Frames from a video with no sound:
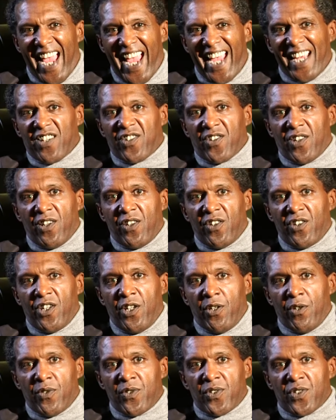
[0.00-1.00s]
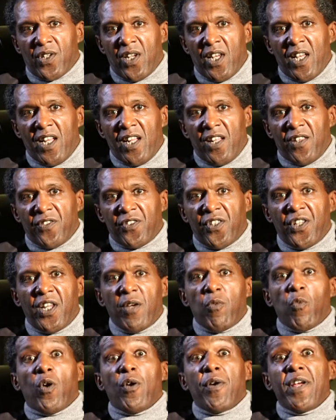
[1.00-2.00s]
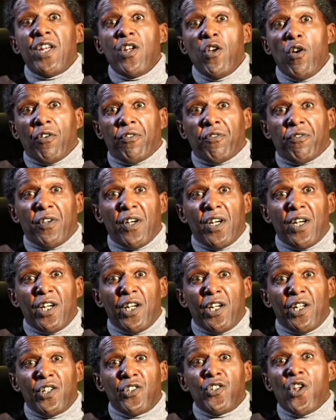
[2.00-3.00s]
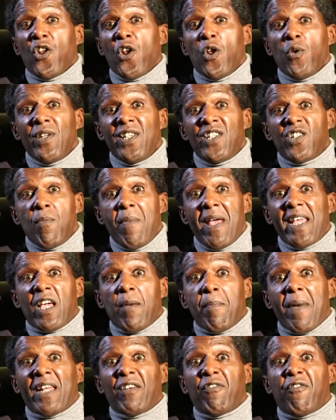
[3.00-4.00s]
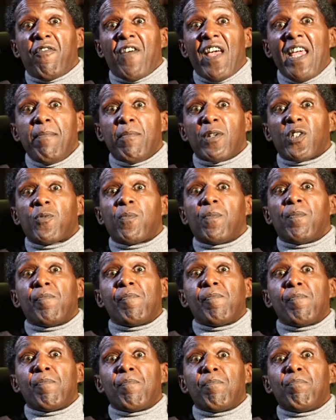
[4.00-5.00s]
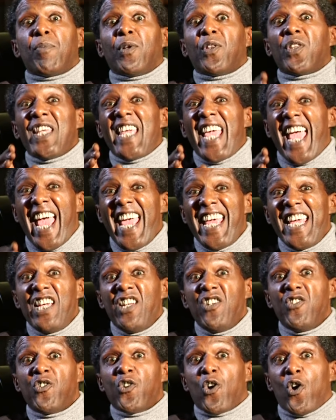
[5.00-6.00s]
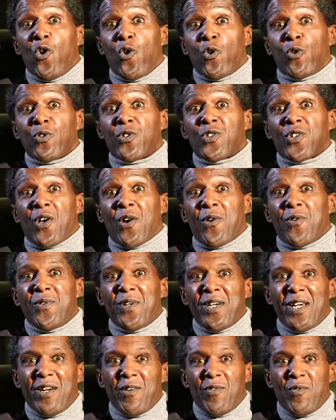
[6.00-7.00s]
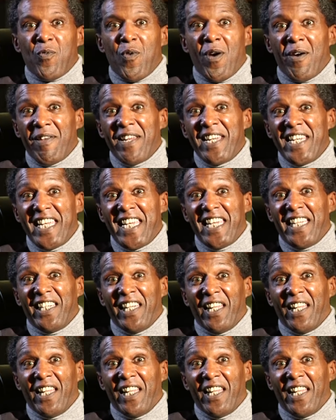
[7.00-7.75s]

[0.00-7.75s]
excellent use that it were enough not only to make a man famous, but the age also wherein he